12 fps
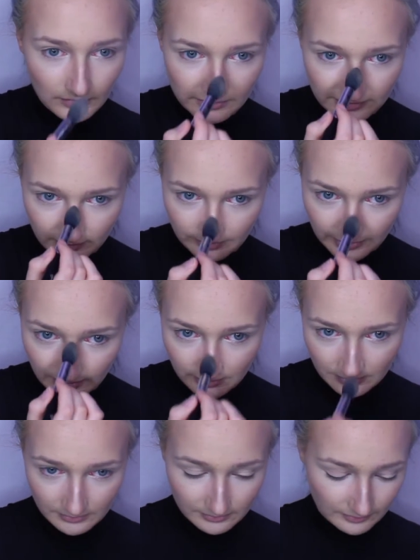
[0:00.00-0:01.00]
Down my
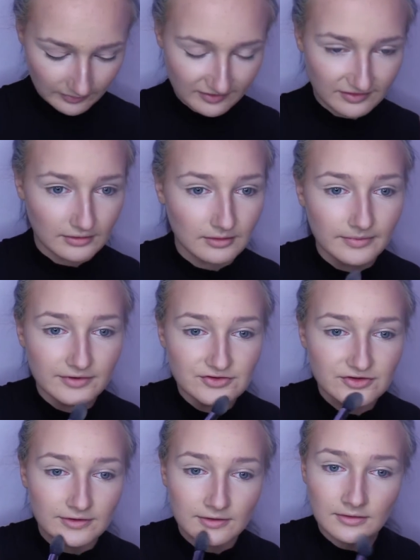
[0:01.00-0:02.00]
nose and on my
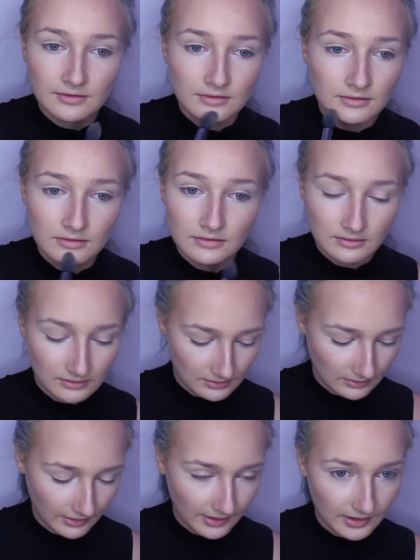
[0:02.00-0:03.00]
chin
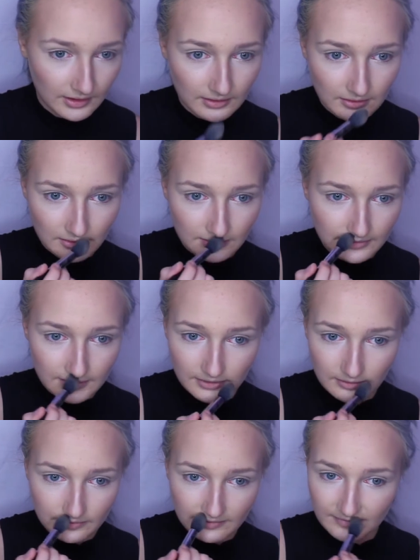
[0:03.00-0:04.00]
and on my
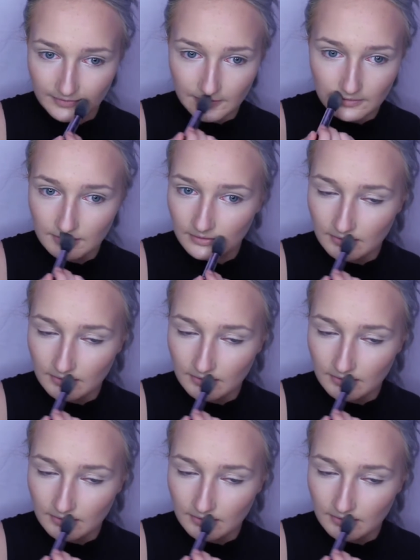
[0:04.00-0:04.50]
Cupid's bow.